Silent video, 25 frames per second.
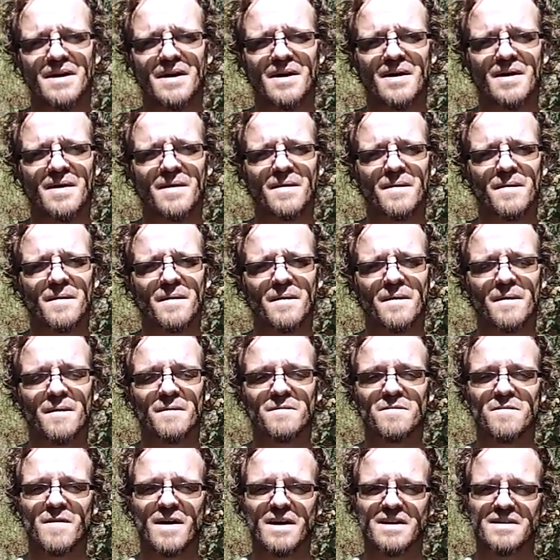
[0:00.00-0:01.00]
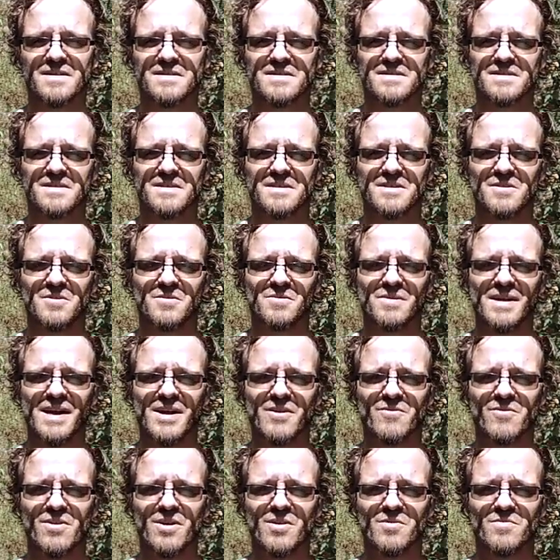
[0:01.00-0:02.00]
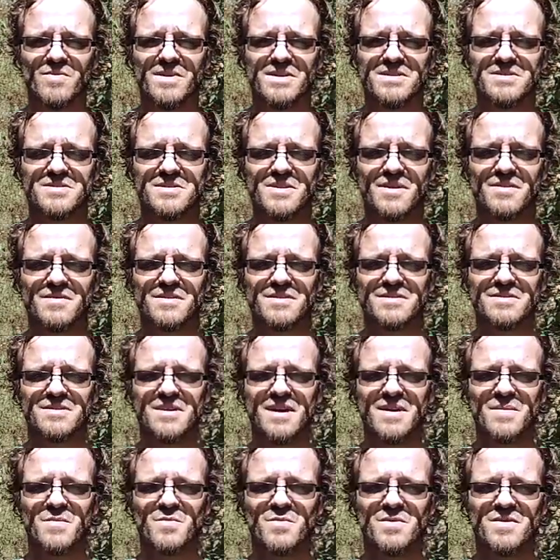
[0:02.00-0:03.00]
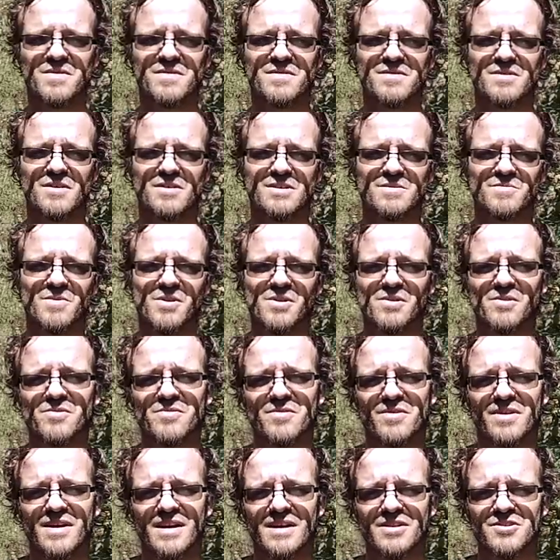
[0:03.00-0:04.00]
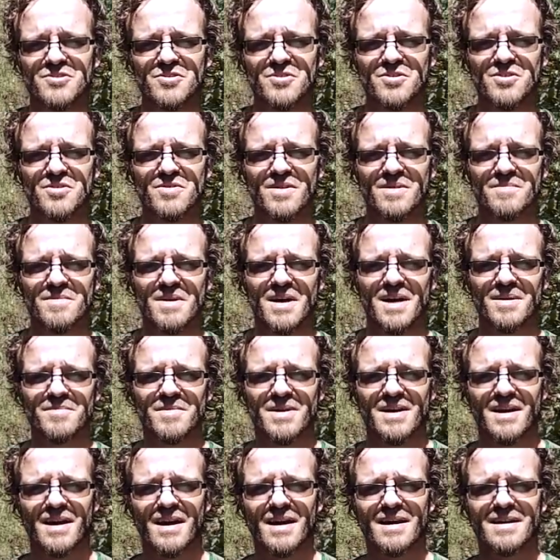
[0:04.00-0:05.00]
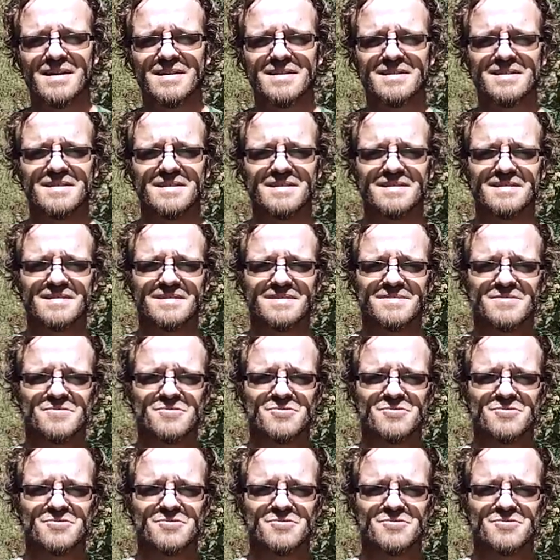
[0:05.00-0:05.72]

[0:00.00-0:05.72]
In fact, later on we see all the same with Dr. Martin Luther King Jr. and Mahatma Gandhi.